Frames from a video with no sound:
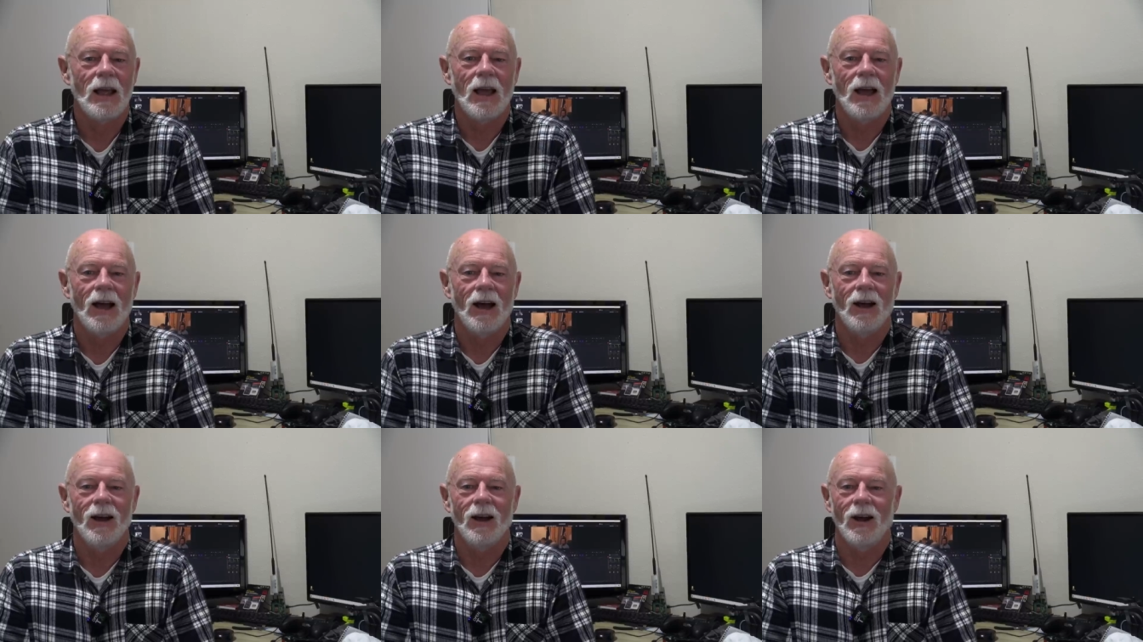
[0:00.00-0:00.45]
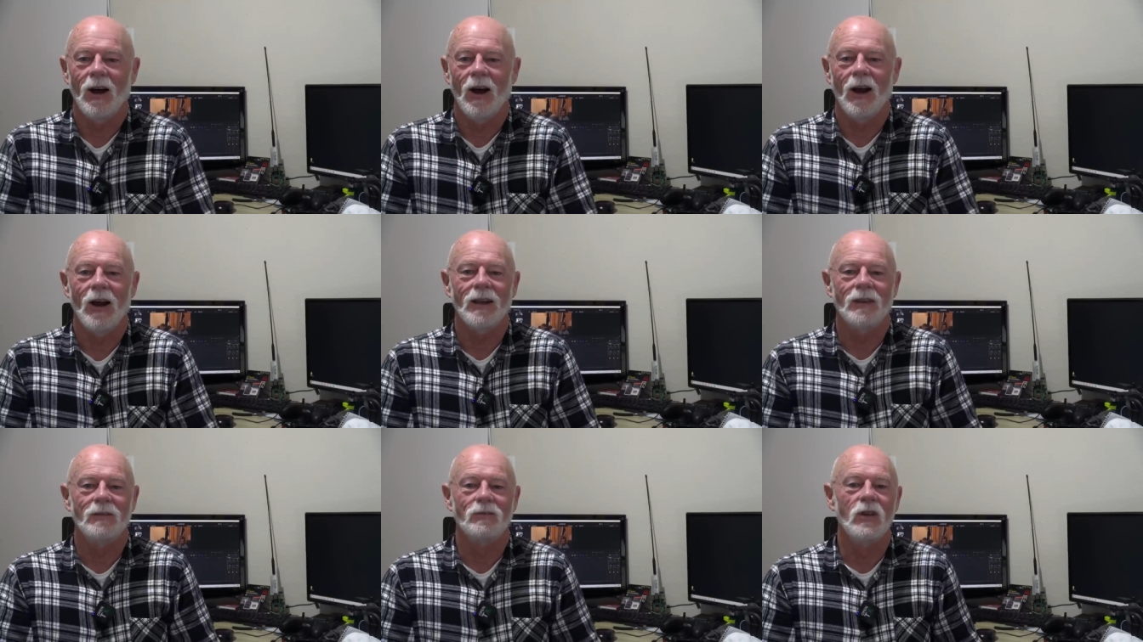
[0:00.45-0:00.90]

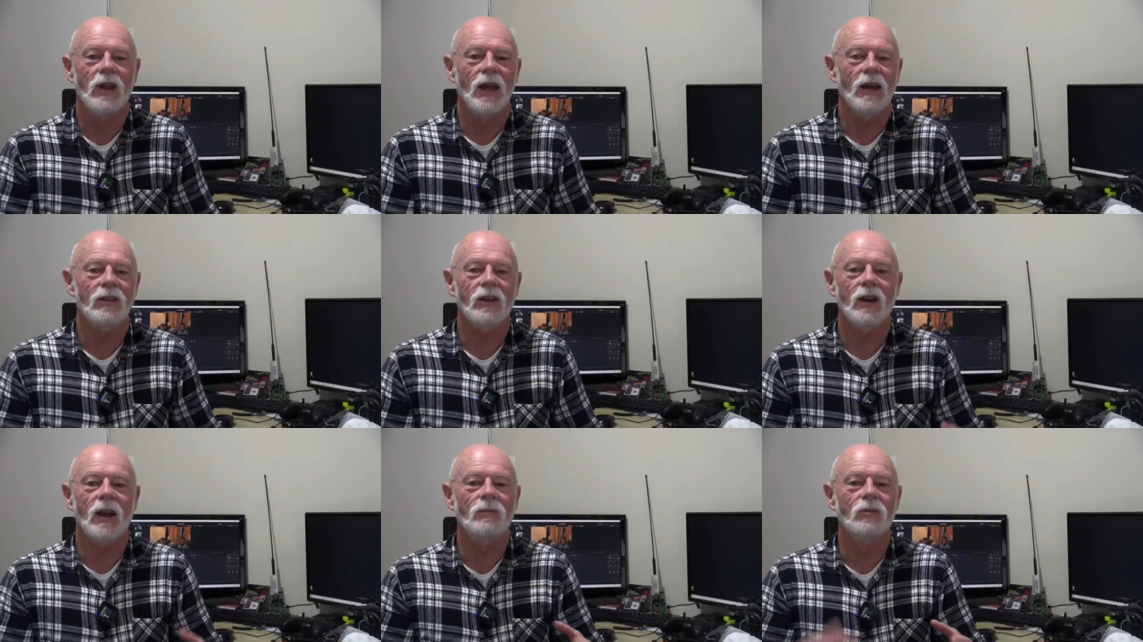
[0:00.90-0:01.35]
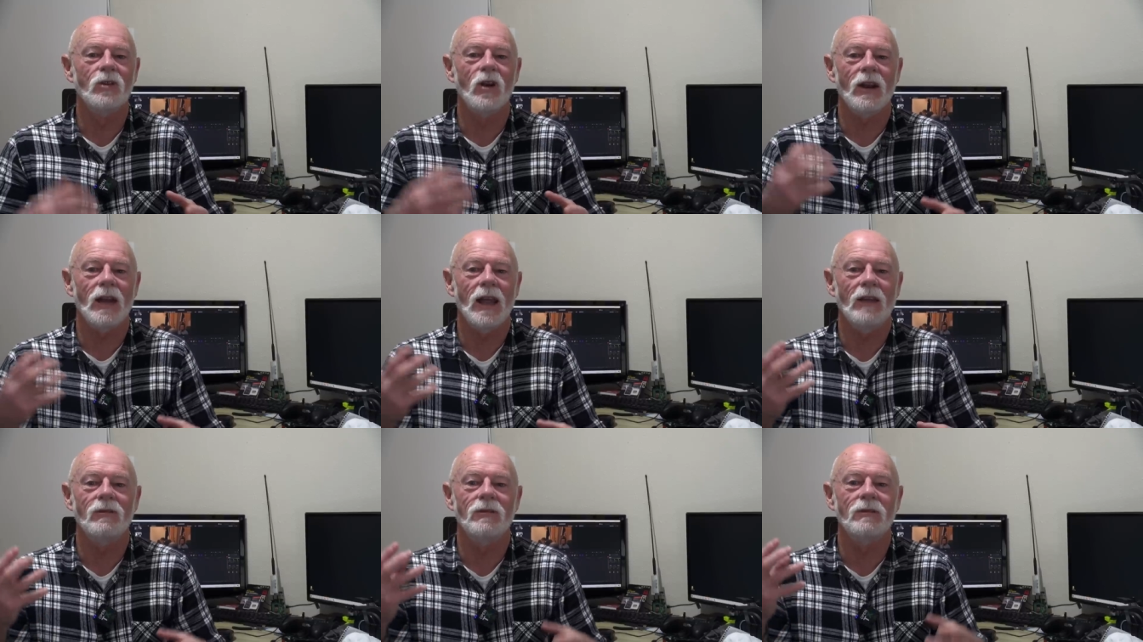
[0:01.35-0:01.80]
Now that I'm
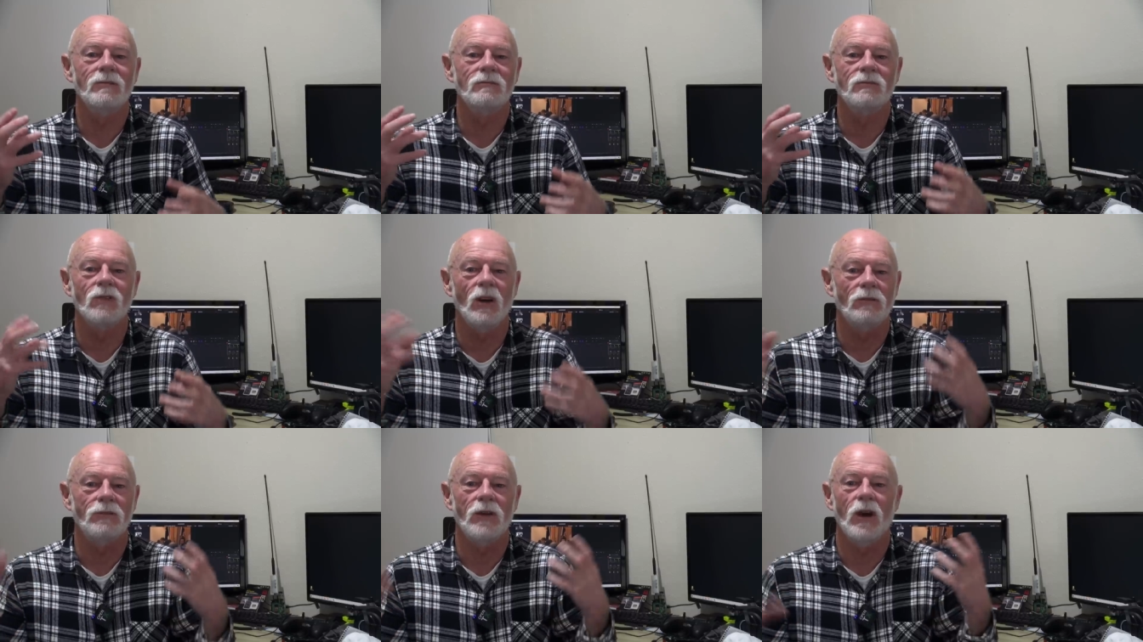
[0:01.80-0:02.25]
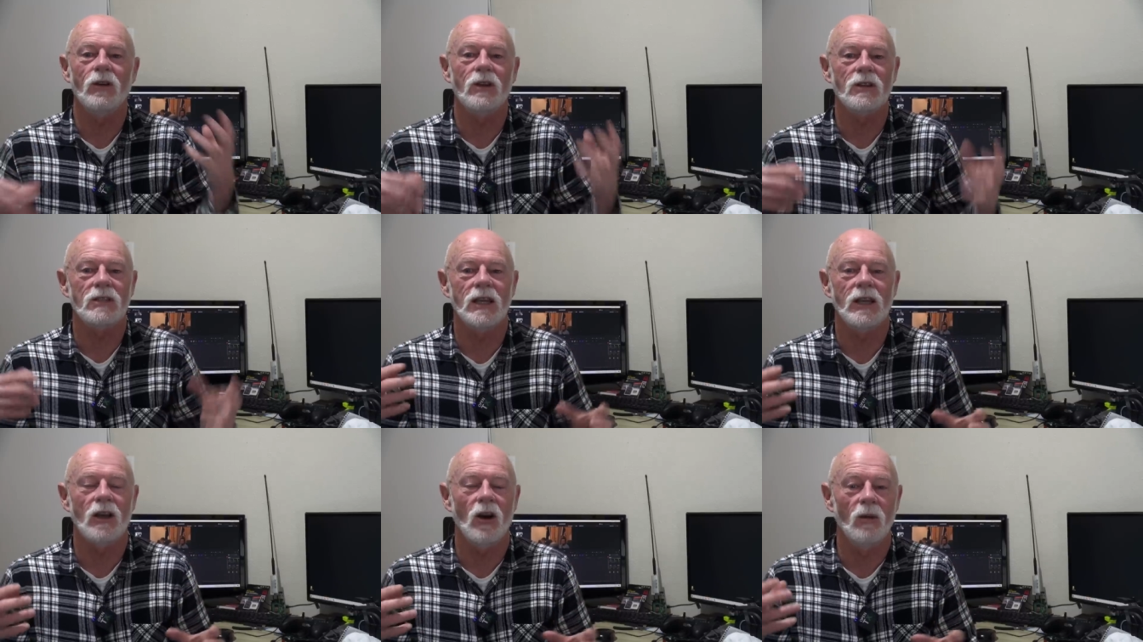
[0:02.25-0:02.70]
not
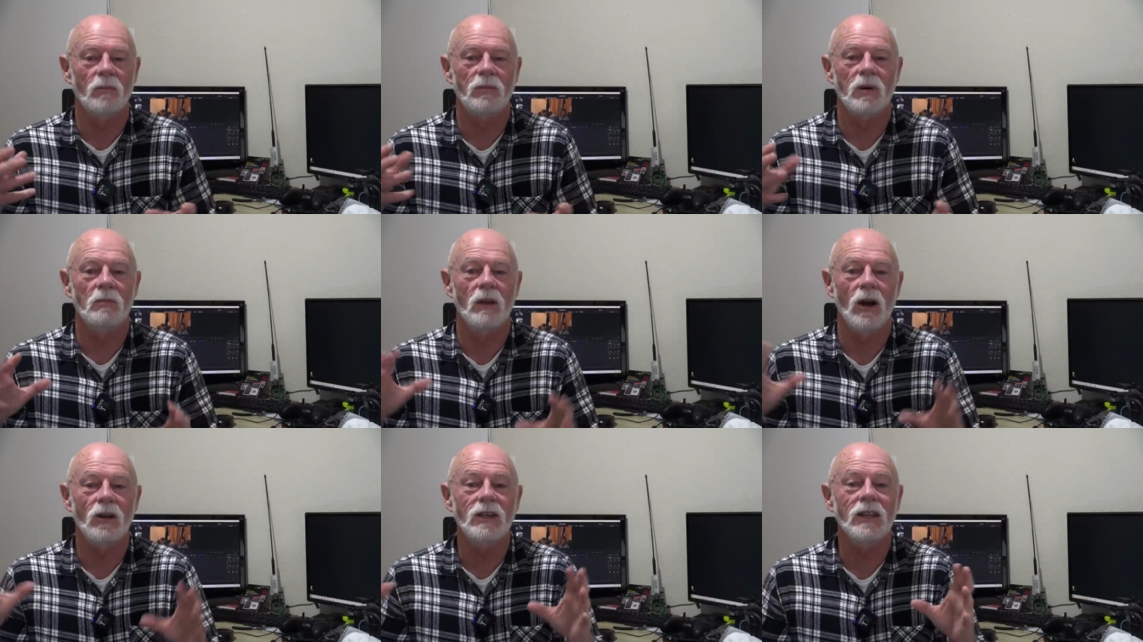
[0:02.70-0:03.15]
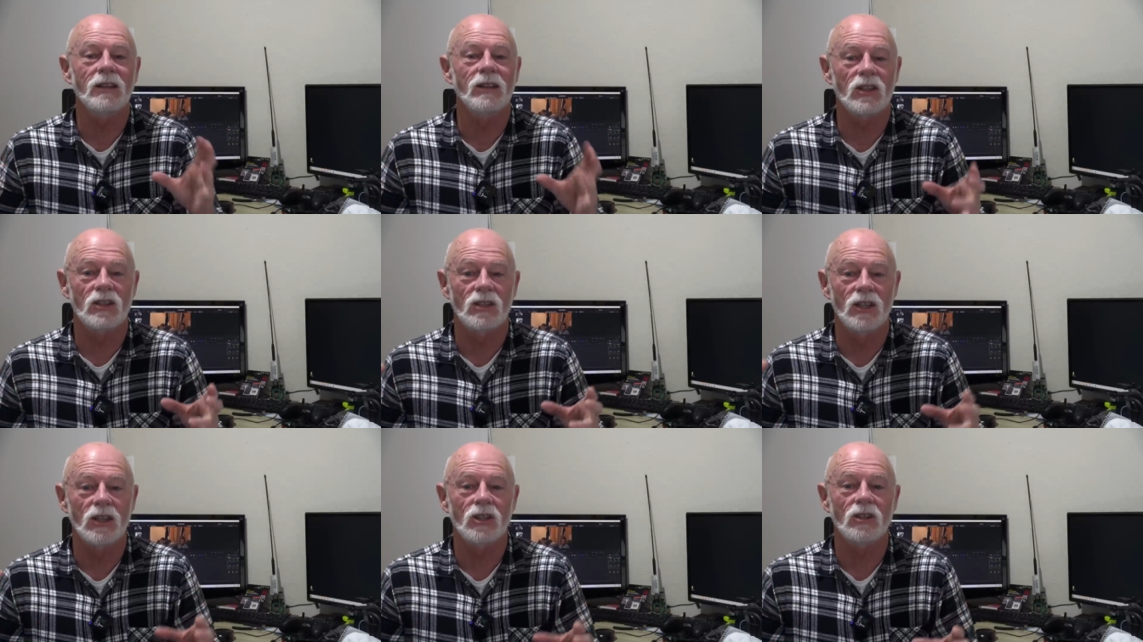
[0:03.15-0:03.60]
focusing on promoting
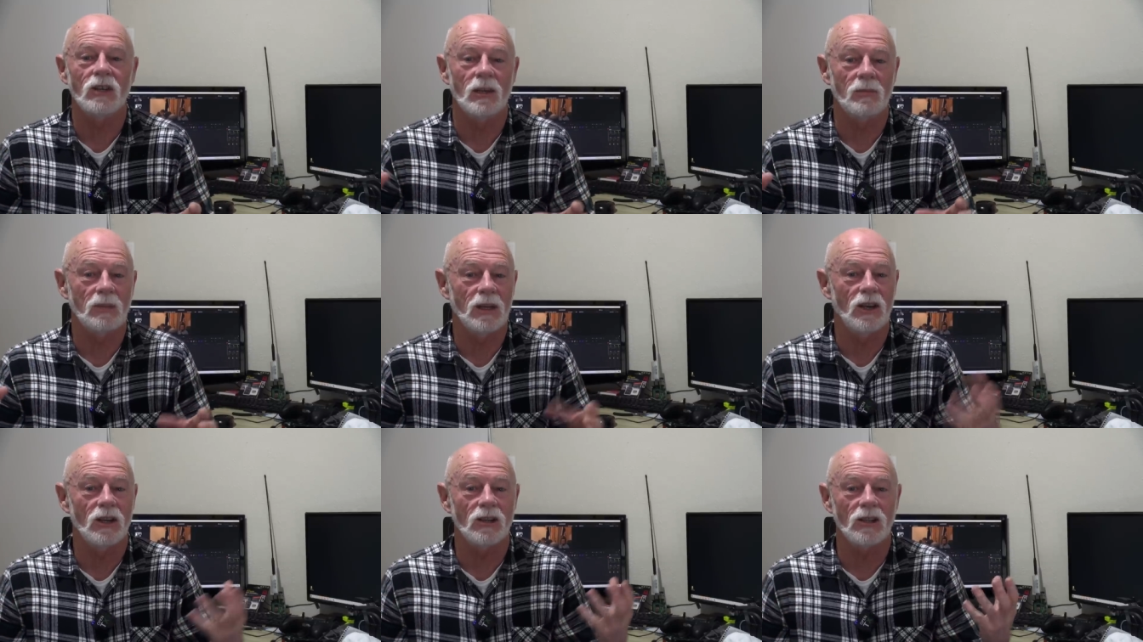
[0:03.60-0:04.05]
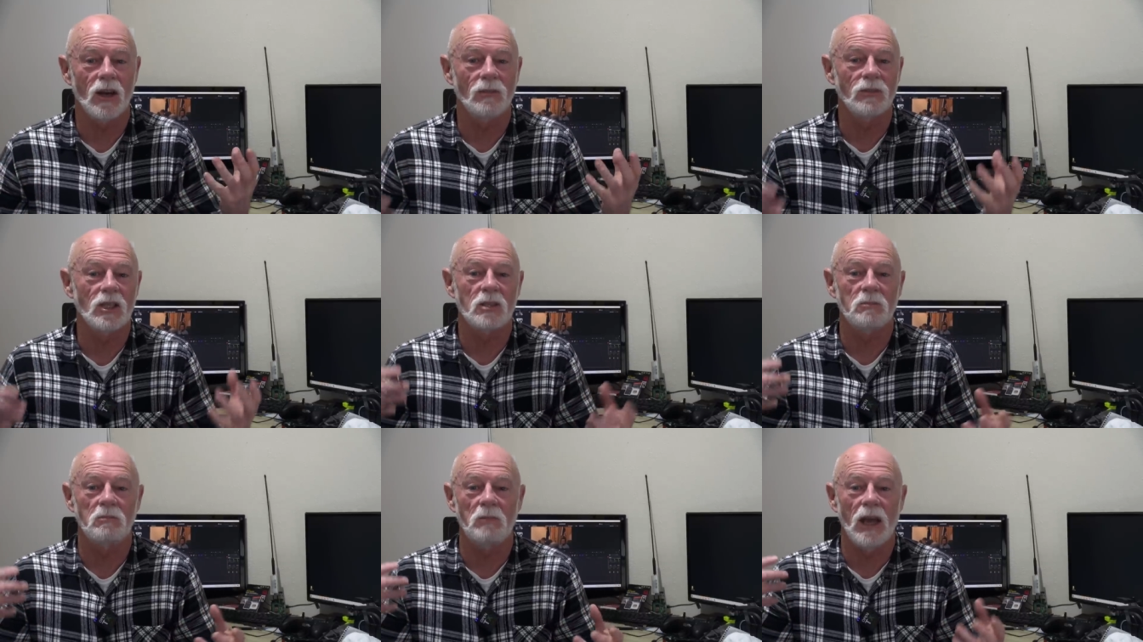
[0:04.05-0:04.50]
this district because I'm
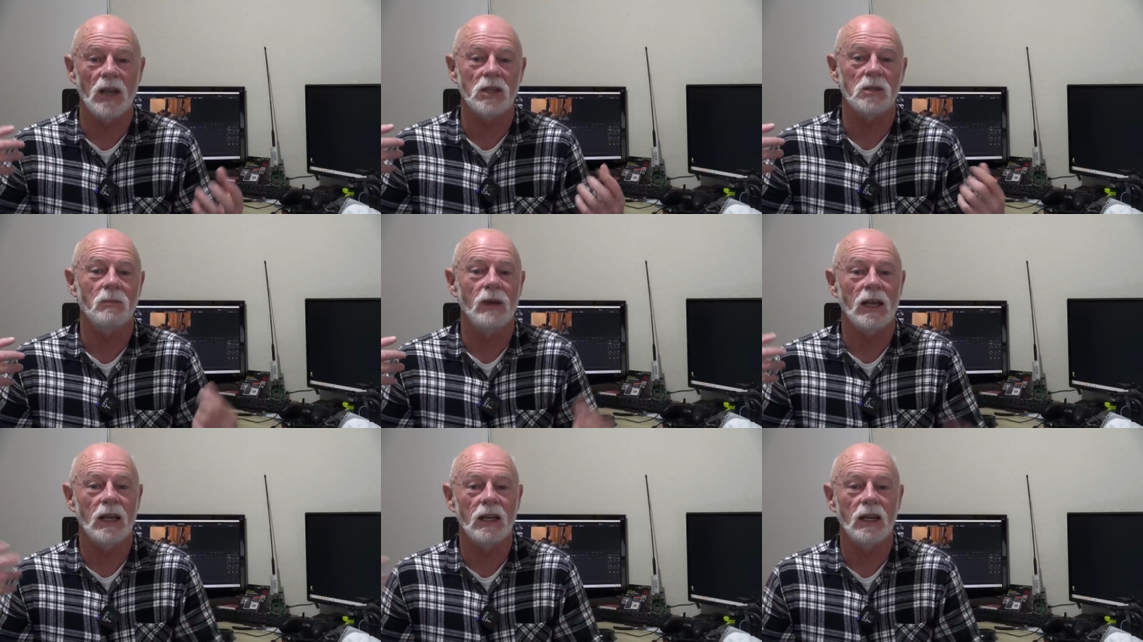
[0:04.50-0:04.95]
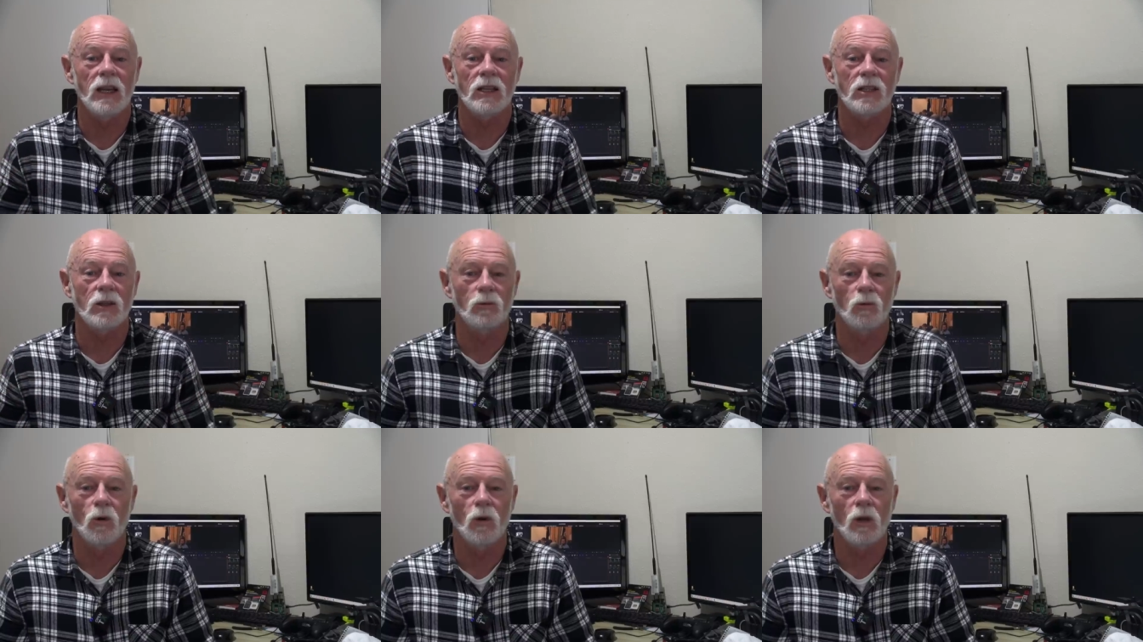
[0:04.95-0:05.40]
just bashing my head
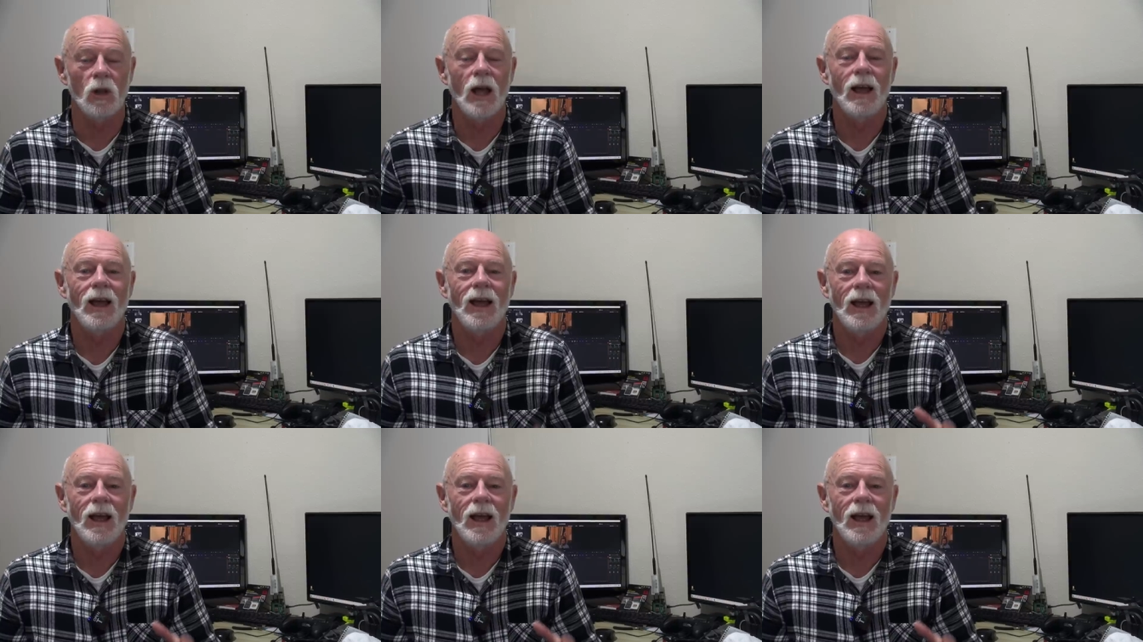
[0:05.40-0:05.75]
against a wall,